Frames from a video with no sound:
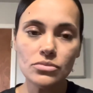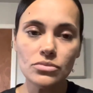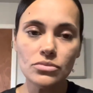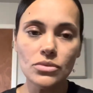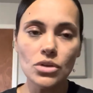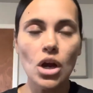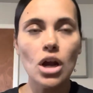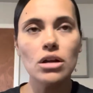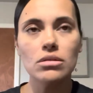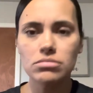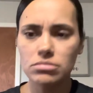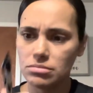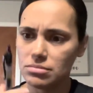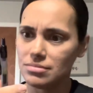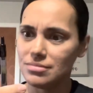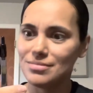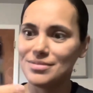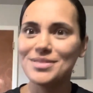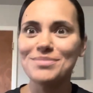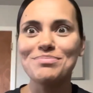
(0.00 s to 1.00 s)
or
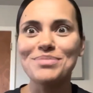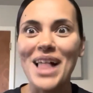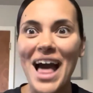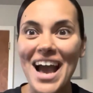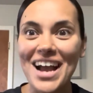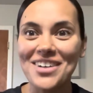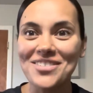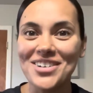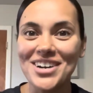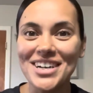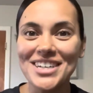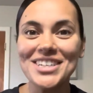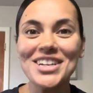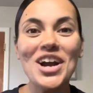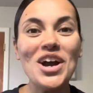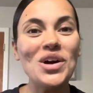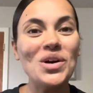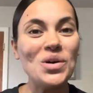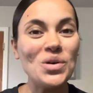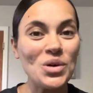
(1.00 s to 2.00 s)
black one,
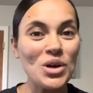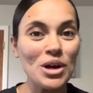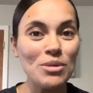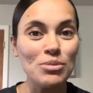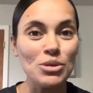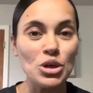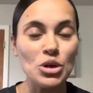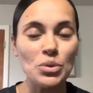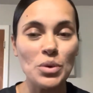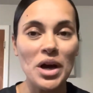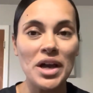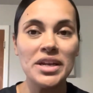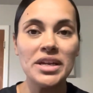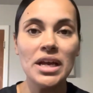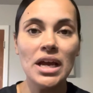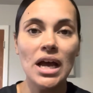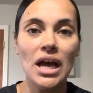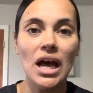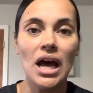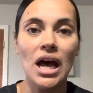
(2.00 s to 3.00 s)
or a blue one
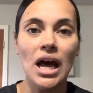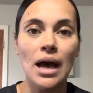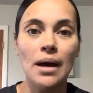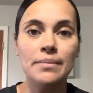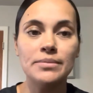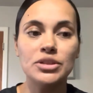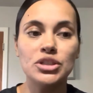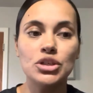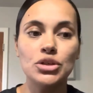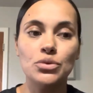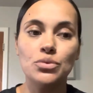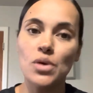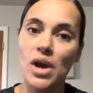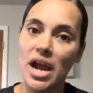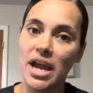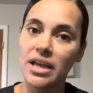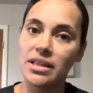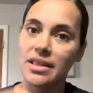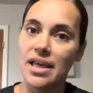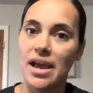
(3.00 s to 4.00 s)
to
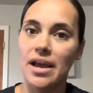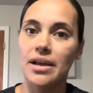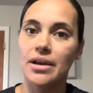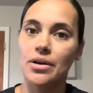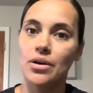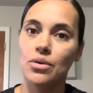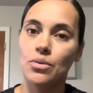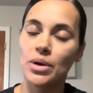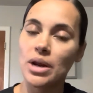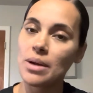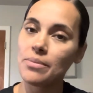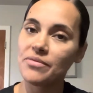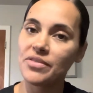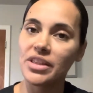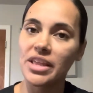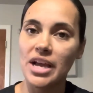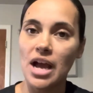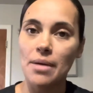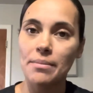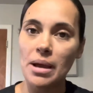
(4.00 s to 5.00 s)
write, like when I'm
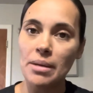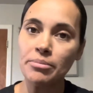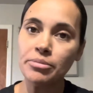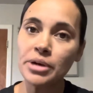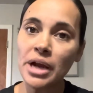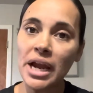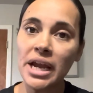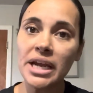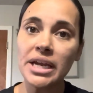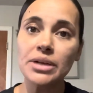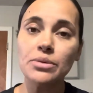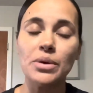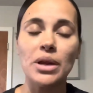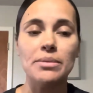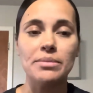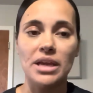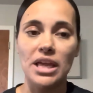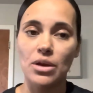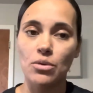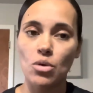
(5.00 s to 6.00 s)
filling out my brain, when I'm
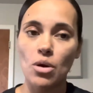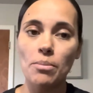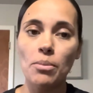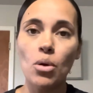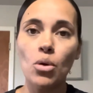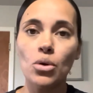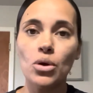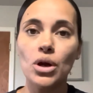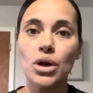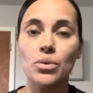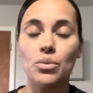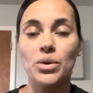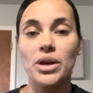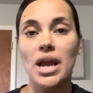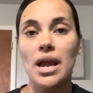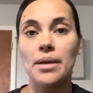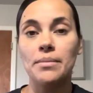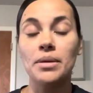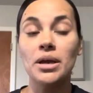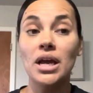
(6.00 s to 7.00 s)
getting report, when
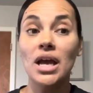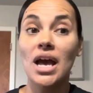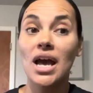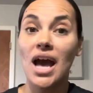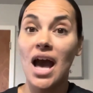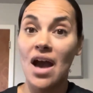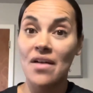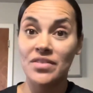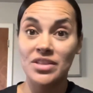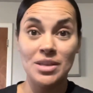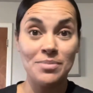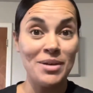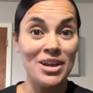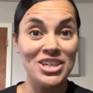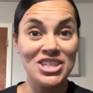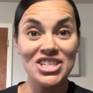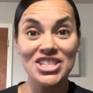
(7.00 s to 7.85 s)
I'm having the patient